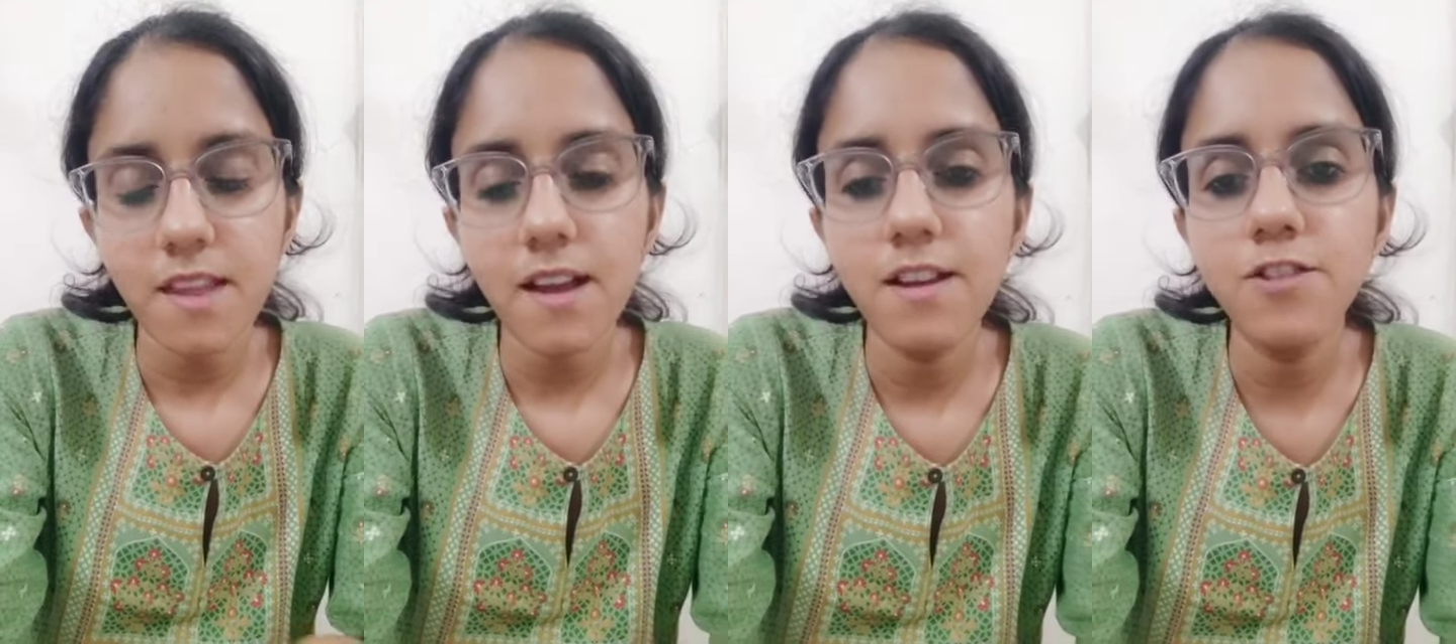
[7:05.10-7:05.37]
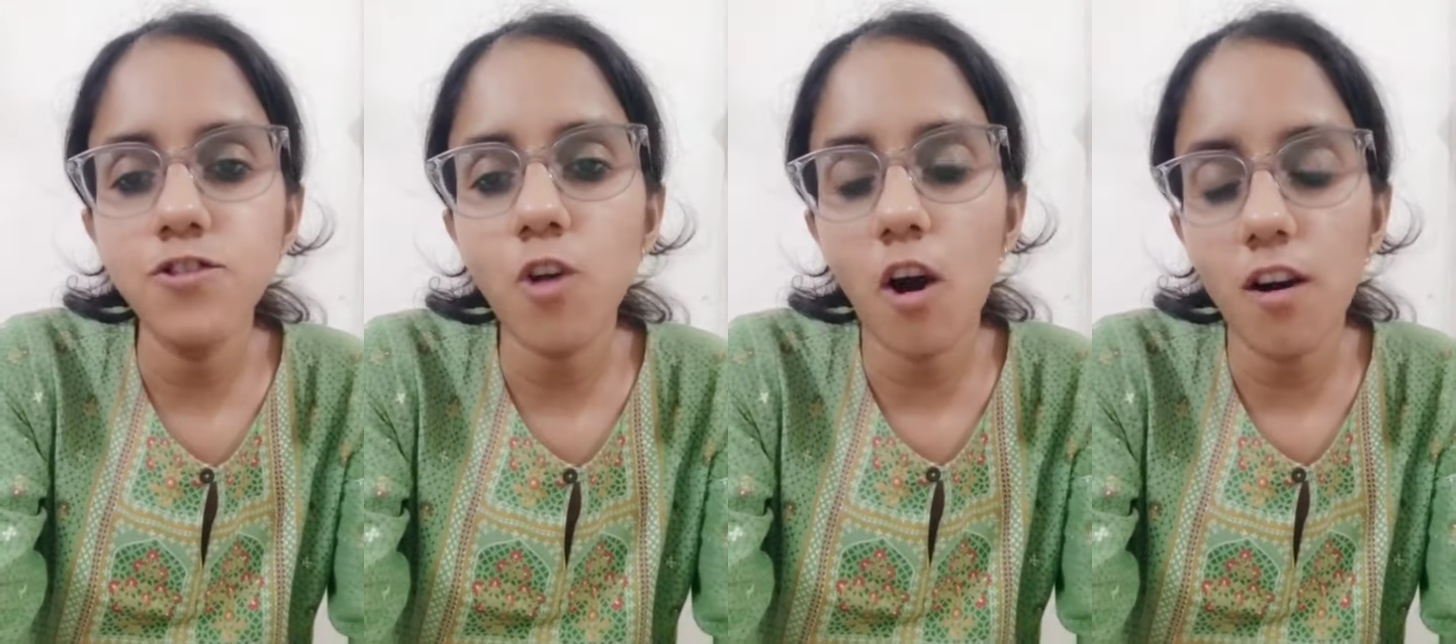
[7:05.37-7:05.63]

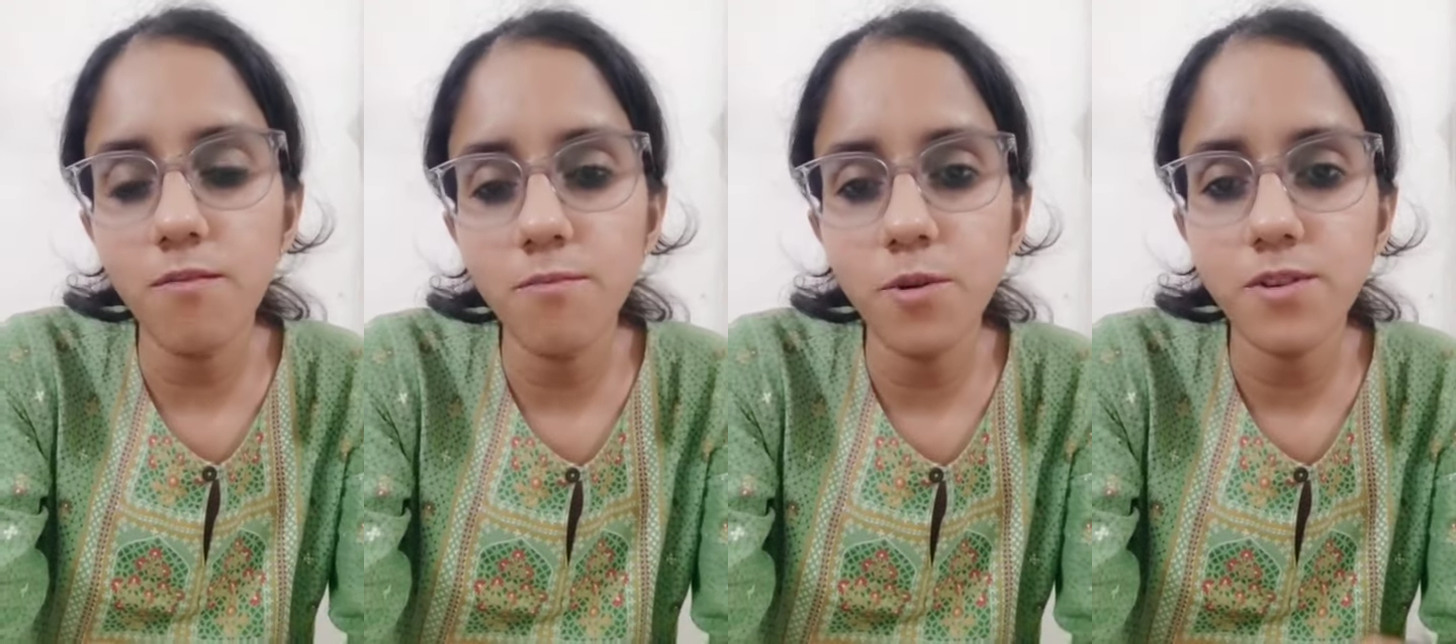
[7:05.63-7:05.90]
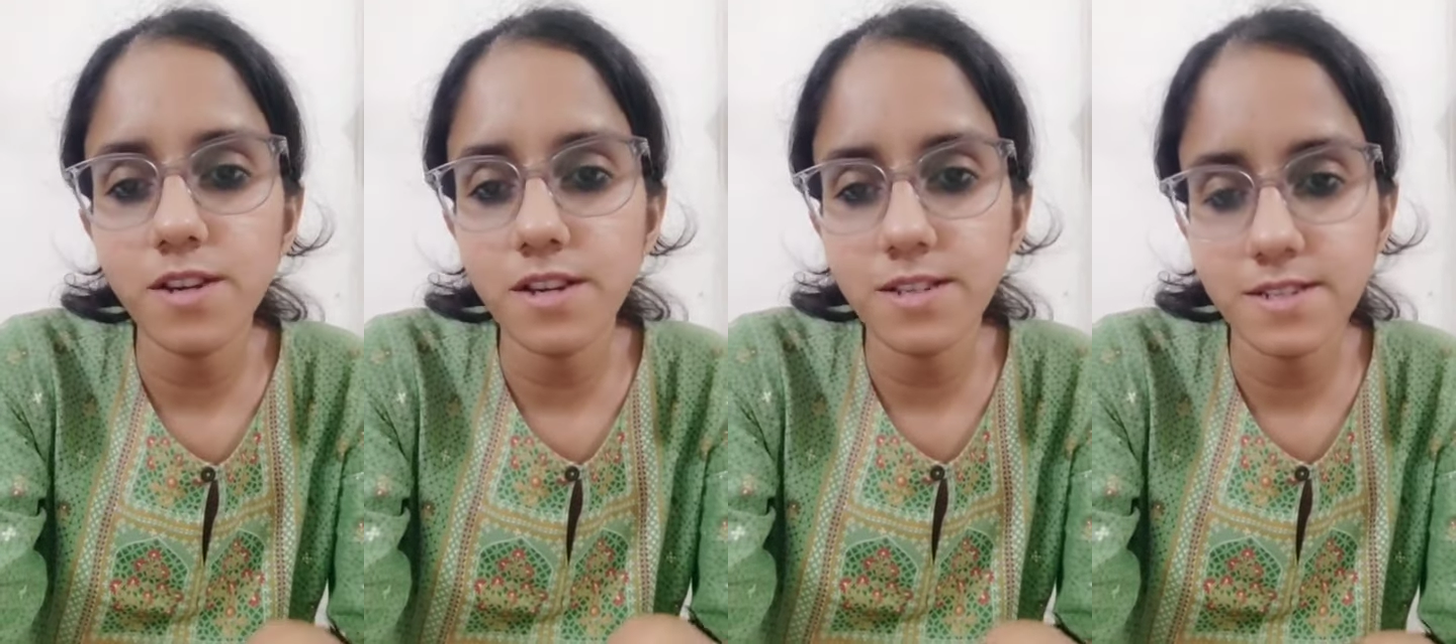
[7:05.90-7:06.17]
in
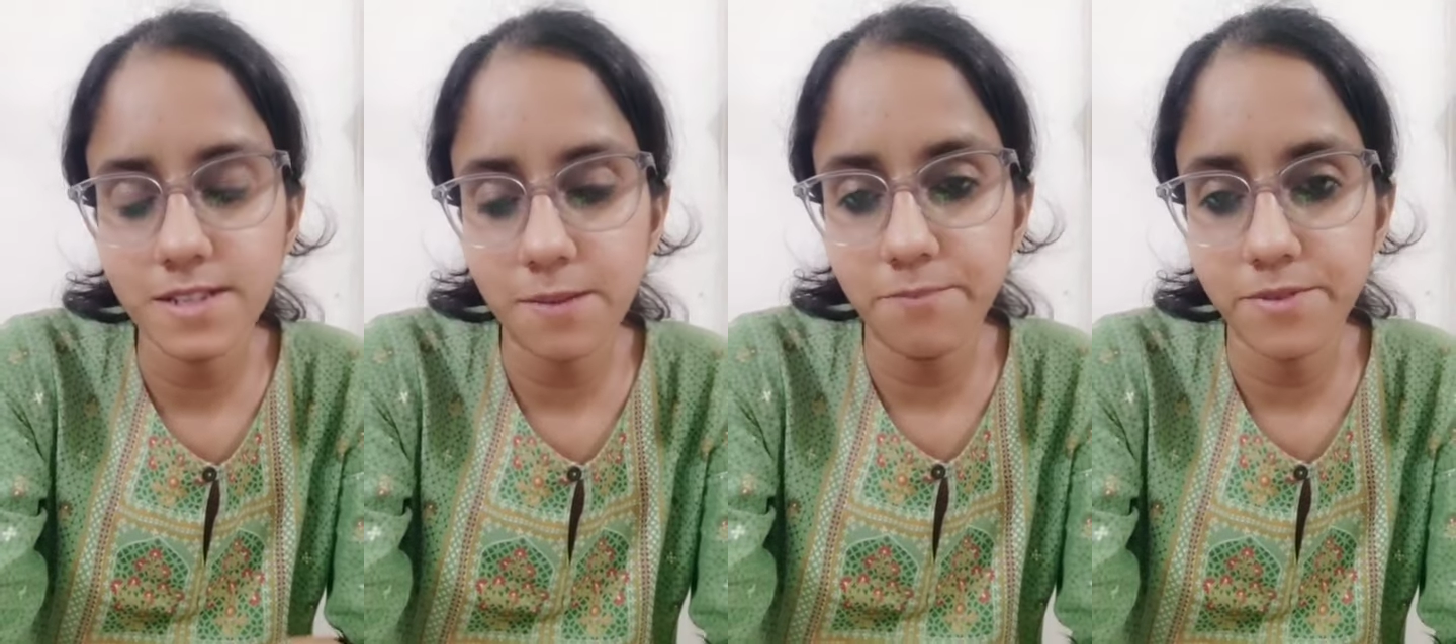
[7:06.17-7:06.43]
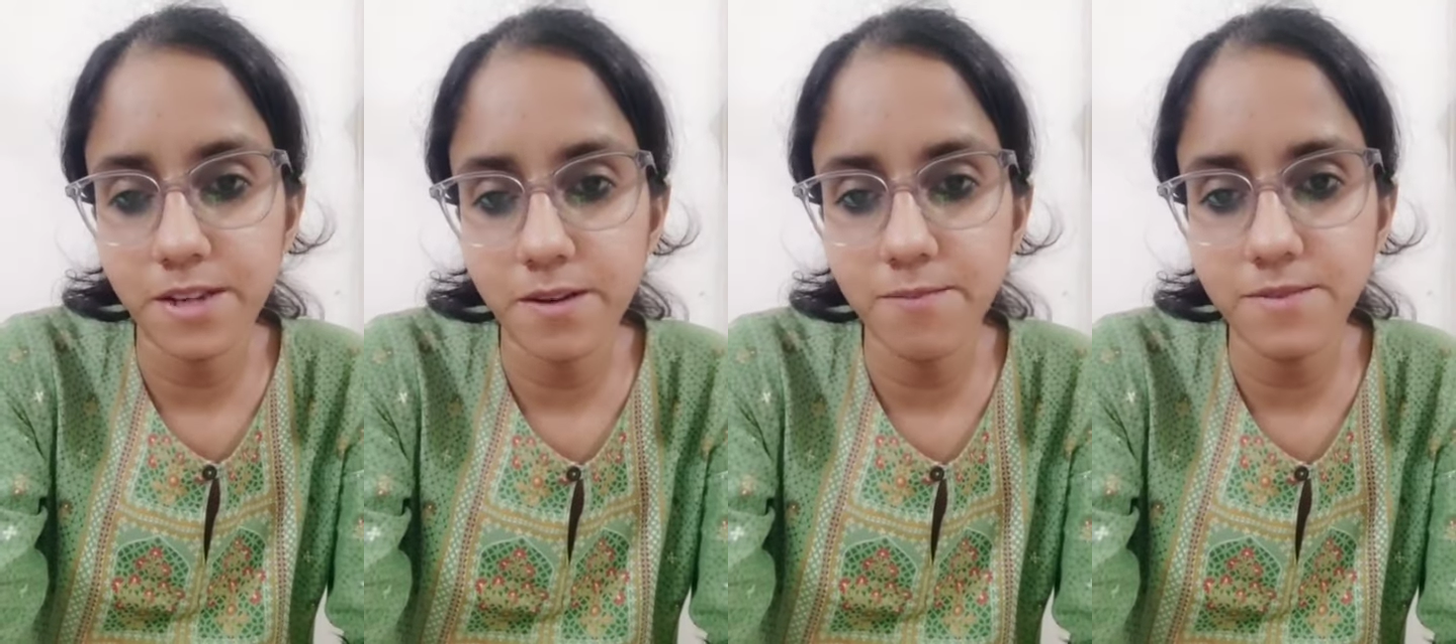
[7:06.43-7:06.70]
non-motor
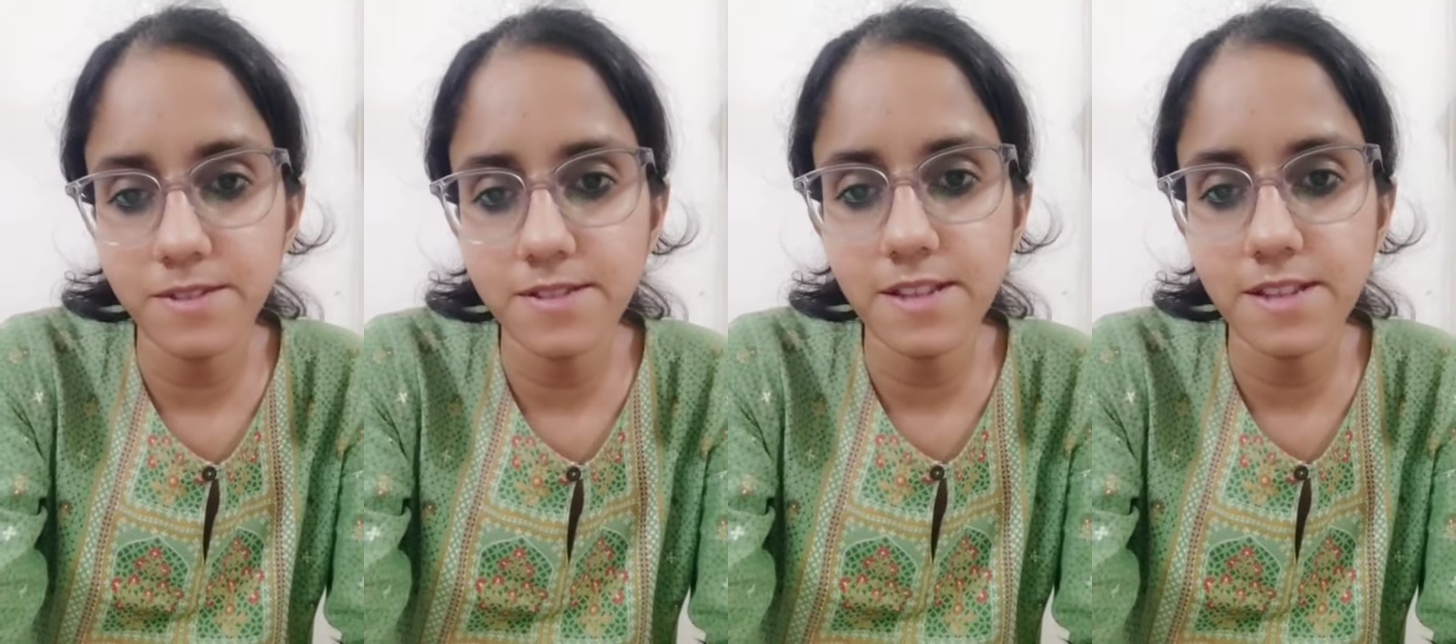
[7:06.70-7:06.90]
symptoms